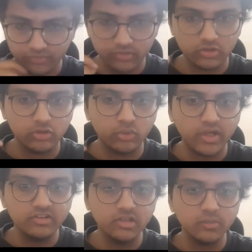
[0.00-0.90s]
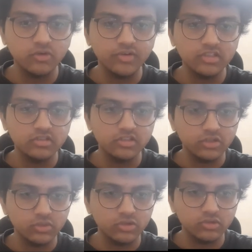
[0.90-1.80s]
twice the number of edges is equal to
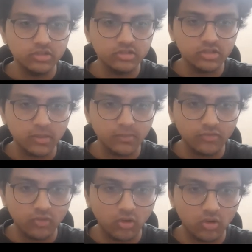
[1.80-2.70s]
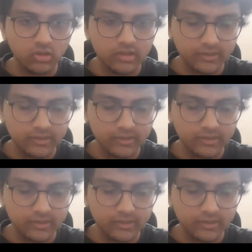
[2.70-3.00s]
the sum of all the